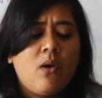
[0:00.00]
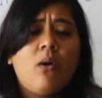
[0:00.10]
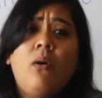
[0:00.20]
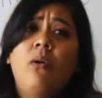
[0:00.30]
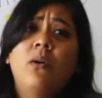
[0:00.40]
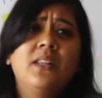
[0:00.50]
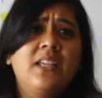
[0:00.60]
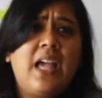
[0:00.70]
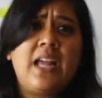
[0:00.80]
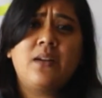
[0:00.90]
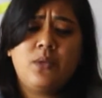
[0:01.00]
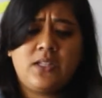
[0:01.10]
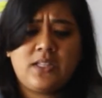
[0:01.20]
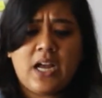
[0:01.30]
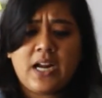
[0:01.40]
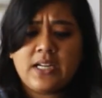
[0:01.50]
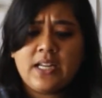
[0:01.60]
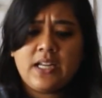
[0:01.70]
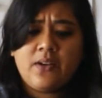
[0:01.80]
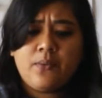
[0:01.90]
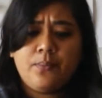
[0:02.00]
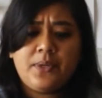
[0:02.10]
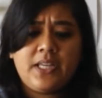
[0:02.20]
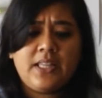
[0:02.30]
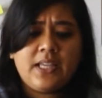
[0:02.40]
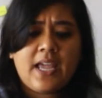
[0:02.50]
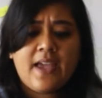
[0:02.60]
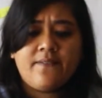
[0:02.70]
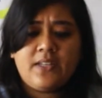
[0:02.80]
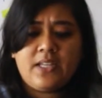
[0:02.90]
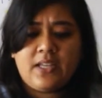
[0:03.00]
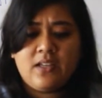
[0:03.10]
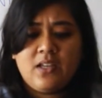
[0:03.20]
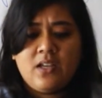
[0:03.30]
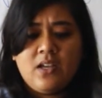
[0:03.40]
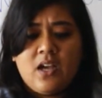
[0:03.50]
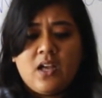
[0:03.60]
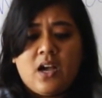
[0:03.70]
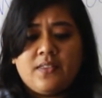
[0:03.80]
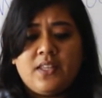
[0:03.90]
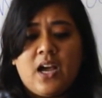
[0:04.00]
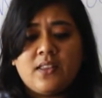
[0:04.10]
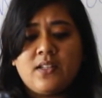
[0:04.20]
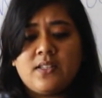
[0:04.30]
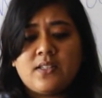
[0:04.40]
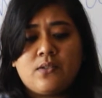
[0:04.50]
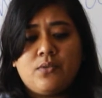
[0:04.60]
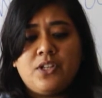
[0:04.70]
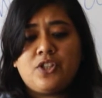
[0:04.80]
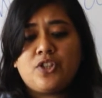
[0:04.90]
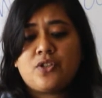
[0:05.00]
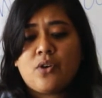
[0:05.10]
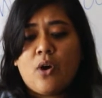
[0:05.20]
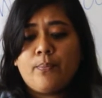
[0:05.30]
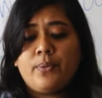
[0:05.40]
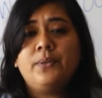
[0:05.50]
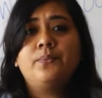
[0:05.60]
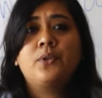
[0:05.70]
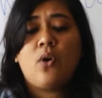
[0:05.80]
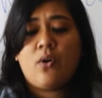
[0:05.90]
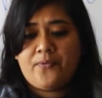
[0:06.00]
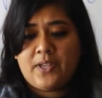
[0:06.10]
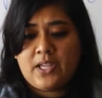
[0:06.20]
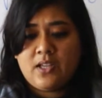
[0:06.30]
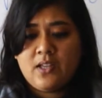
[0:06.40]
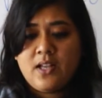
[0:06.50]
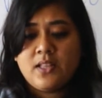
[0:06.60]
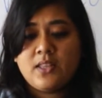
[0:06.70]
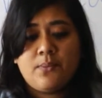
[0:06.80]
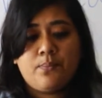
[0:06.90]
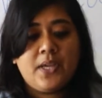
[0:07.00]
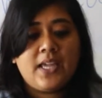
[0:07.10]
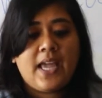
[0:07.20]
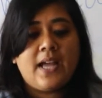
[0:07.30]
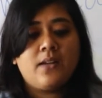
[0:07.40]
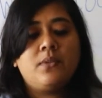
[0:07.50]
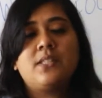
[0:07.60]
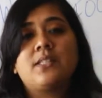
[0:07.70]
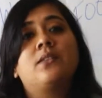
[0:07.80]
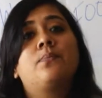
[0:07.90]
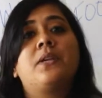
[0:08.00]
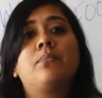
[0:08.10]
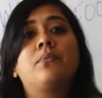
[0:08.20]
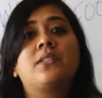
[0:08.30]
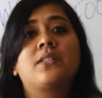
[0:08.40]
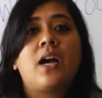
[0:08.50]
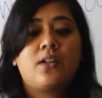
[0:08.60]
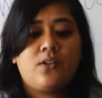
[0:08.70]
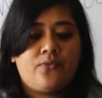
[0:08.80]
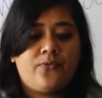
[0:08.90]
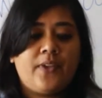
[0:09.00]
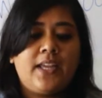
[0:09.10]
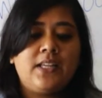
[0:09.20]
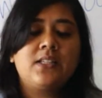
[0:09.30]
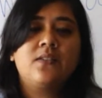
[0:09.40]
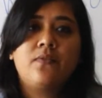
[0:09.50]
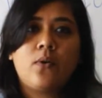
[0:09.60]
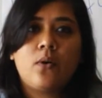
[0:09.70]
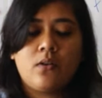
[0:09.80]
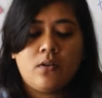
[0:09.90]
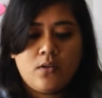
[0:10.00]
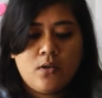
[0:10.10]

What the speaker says: All the animals started breathing heavily. The others couldn't stop coughing. The big animals and the people started to faint and fall.